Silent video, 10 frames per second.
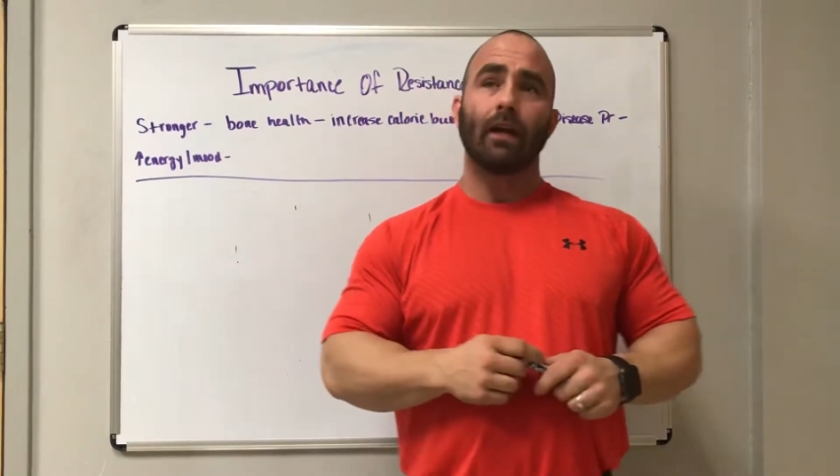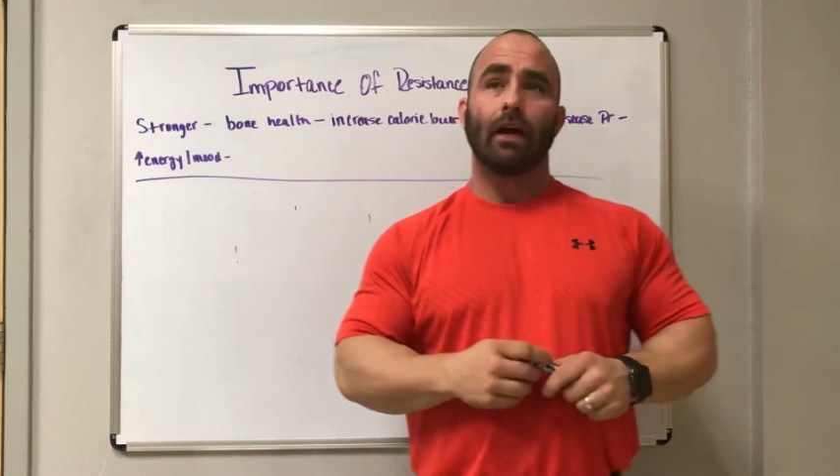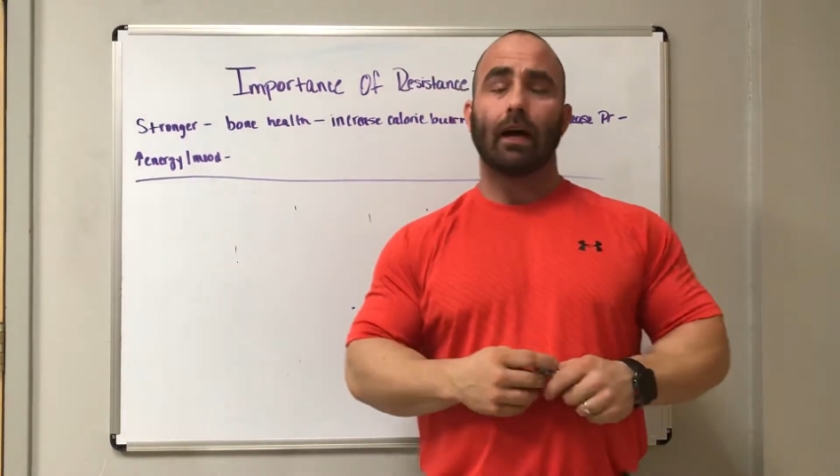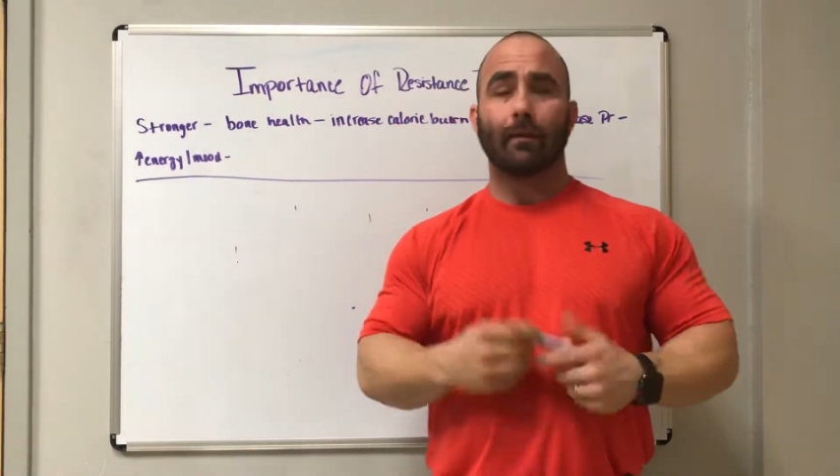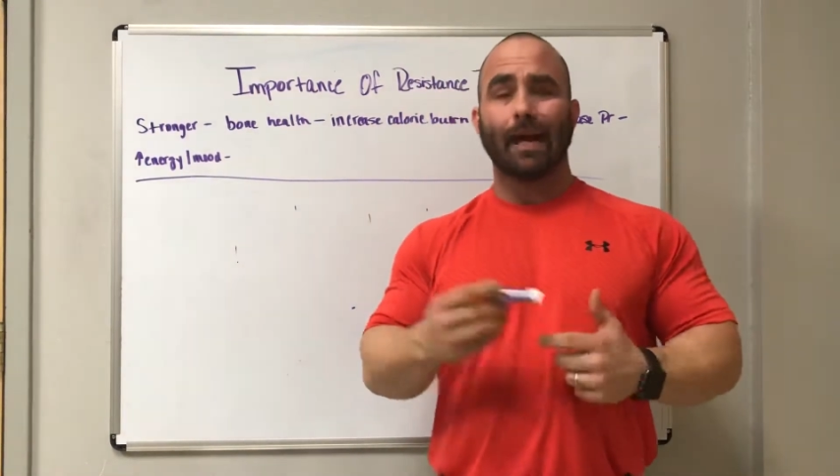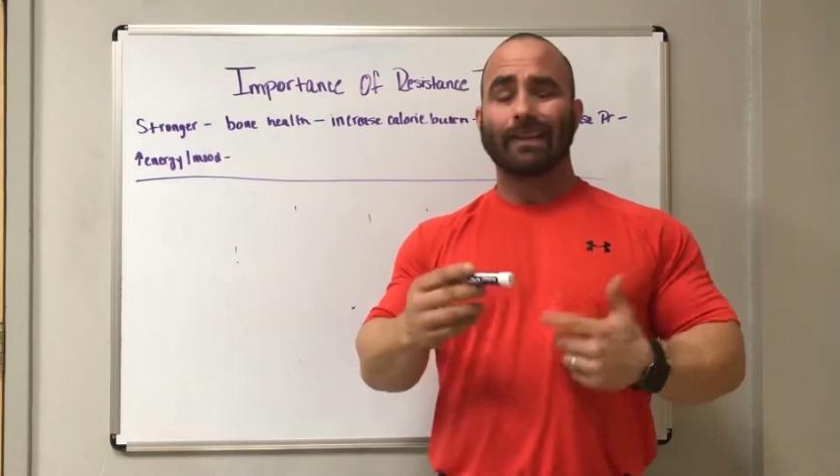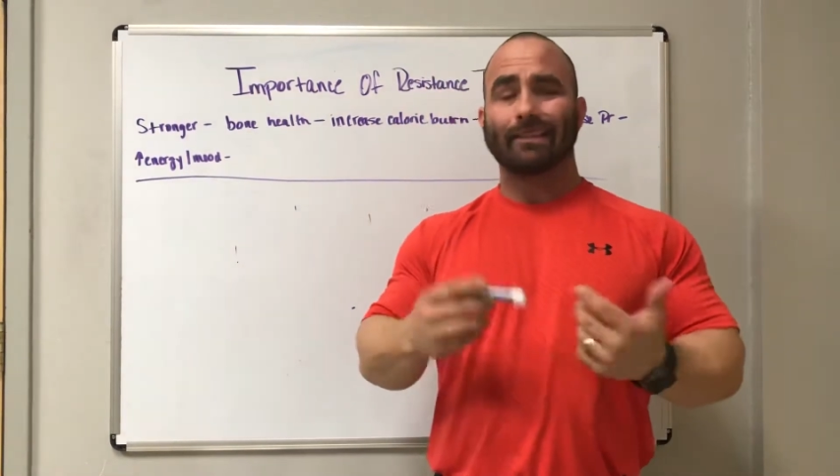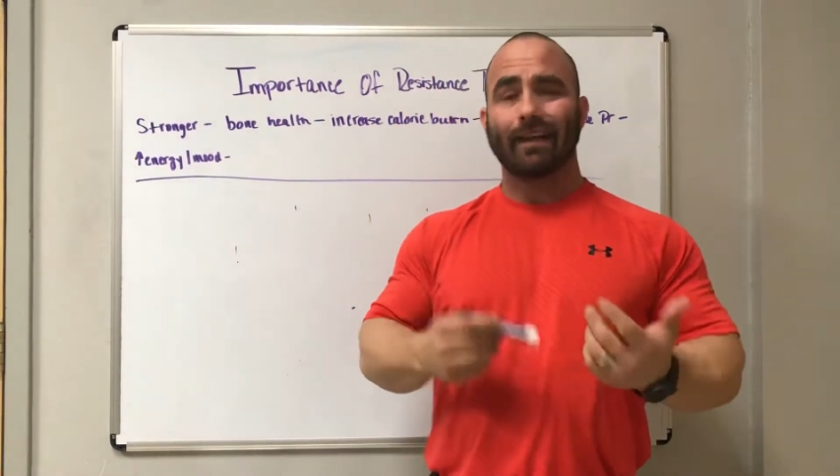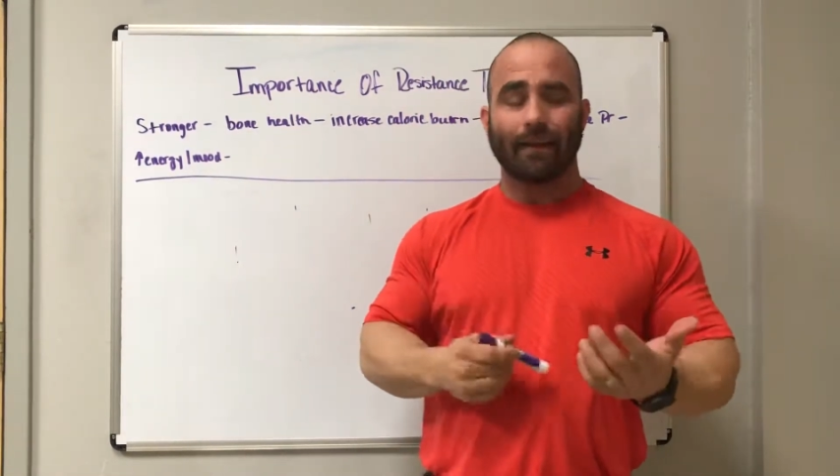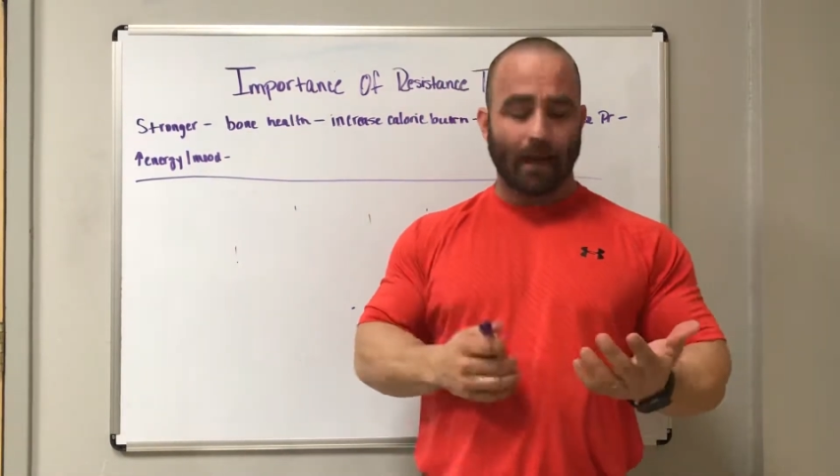And I
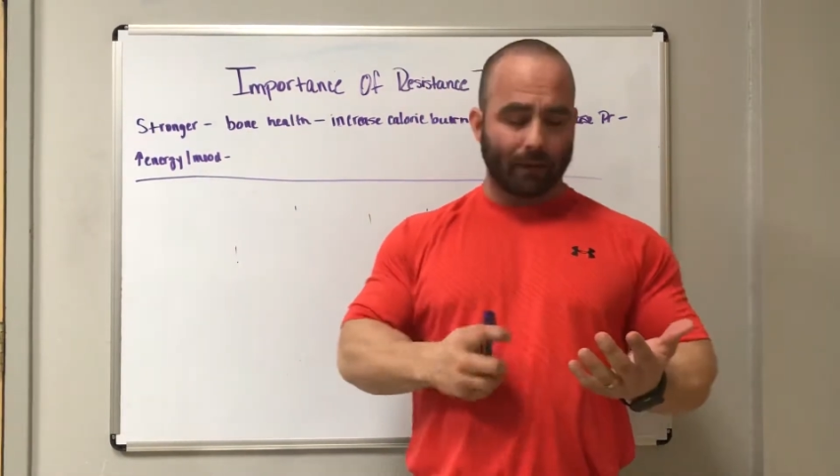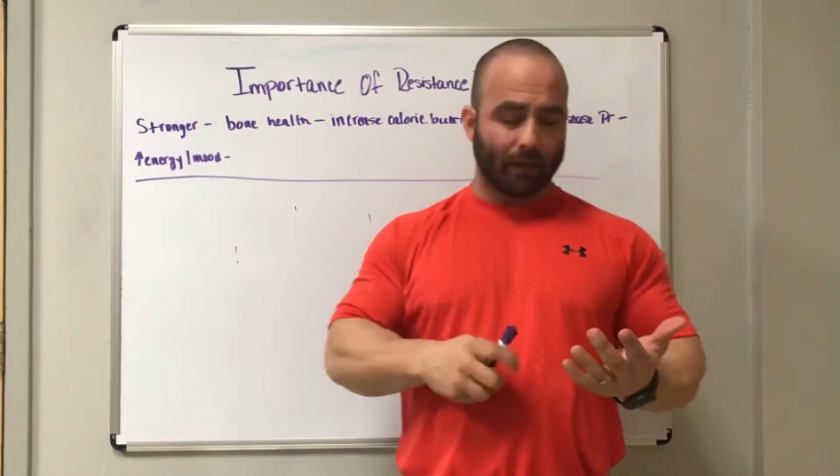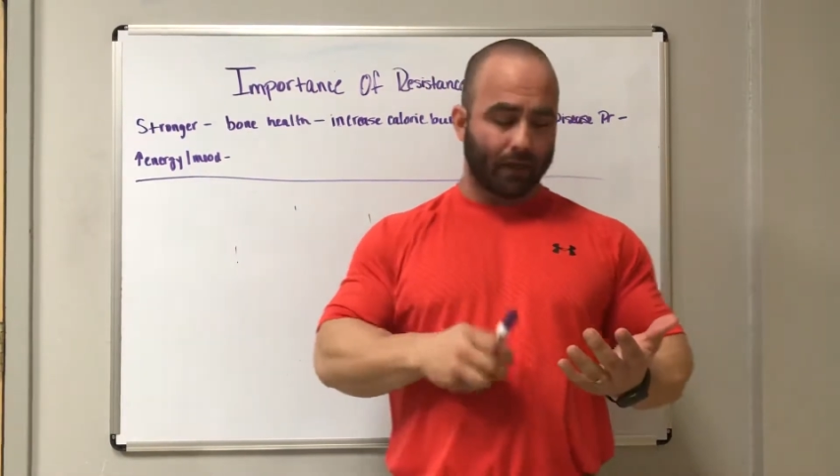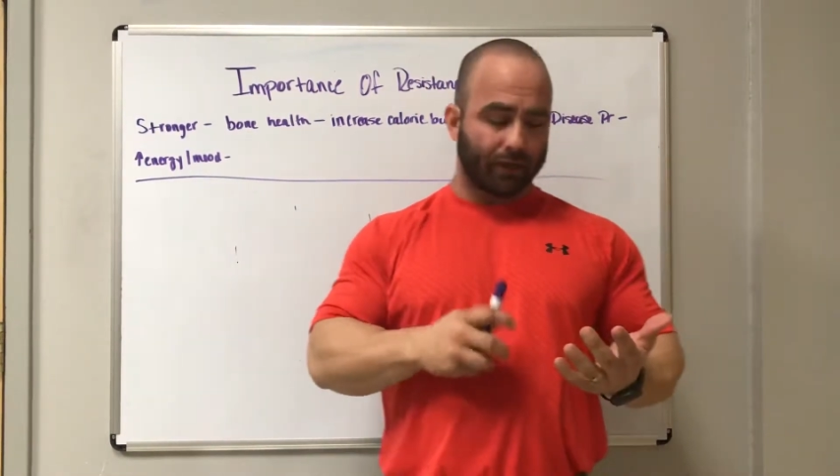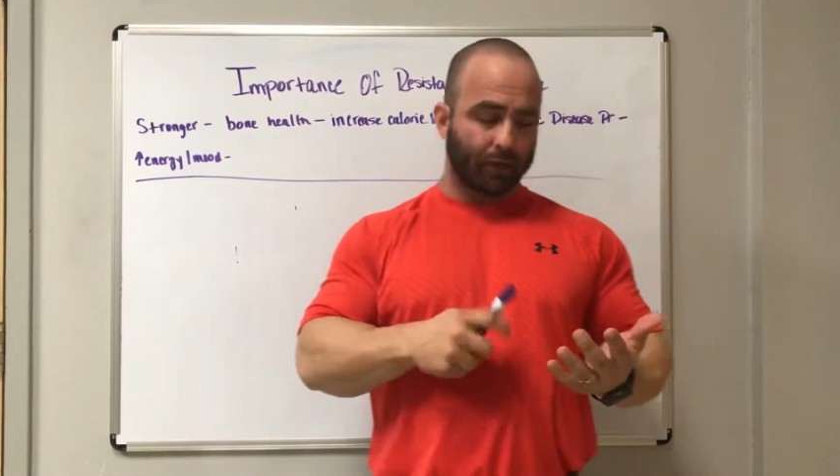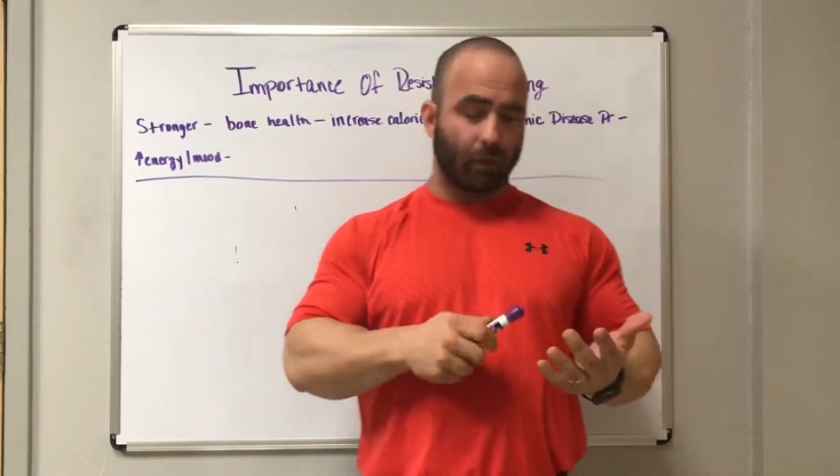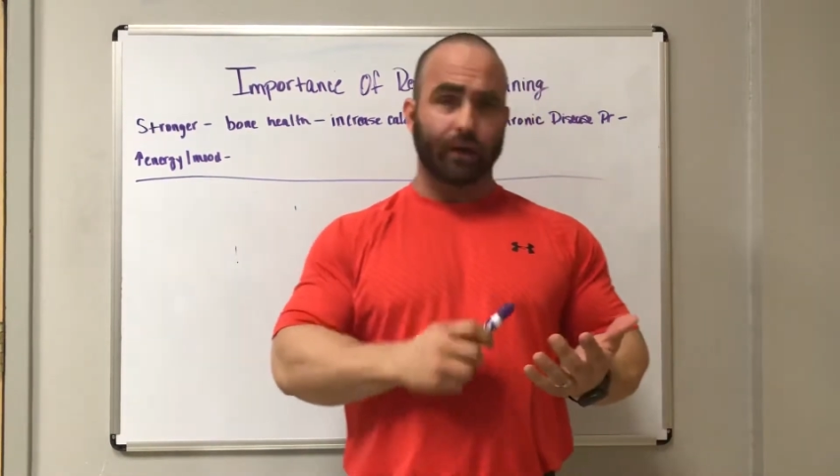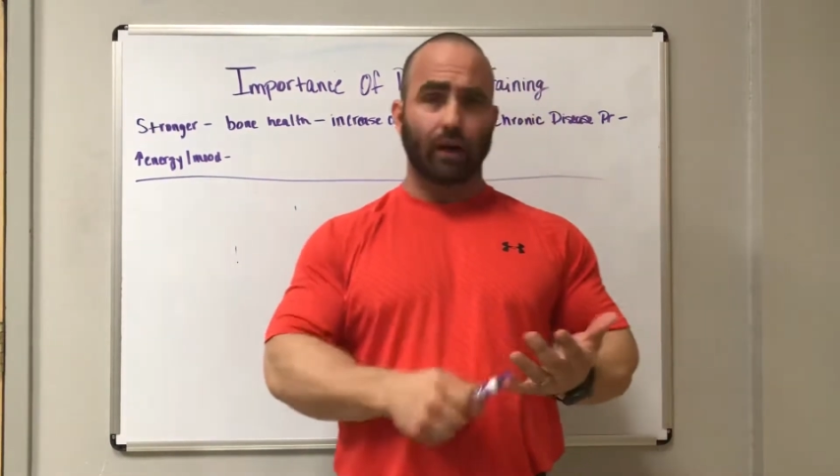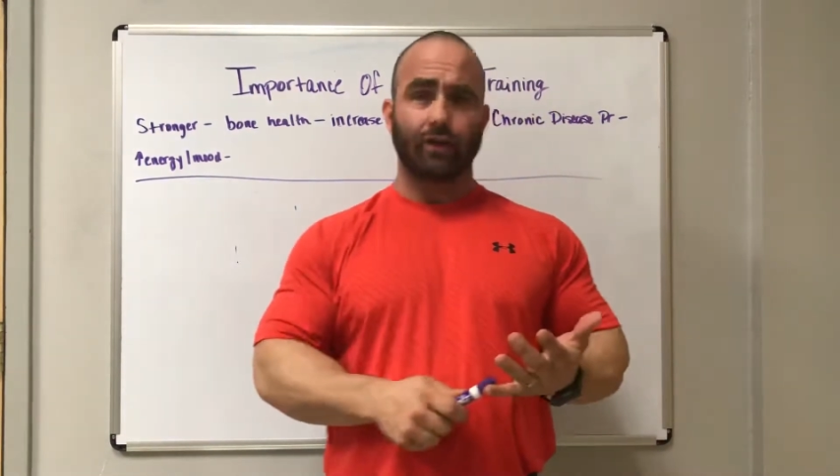say that because you're working